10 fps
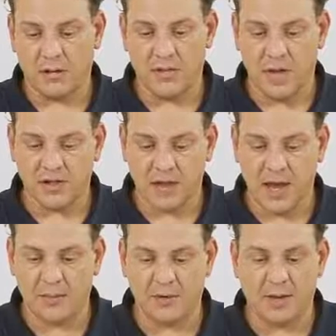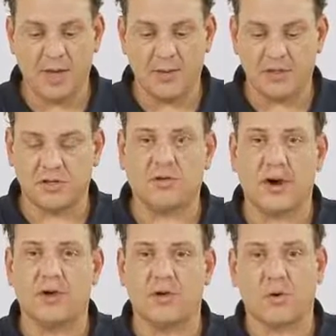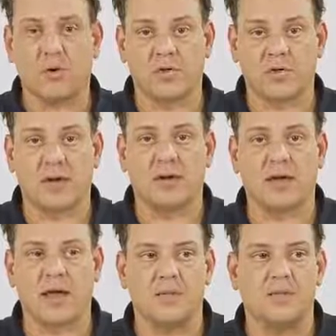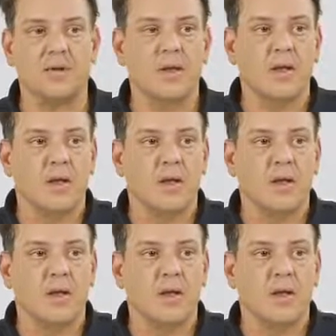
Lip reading: gauge cable. It can be stranded or solid cable.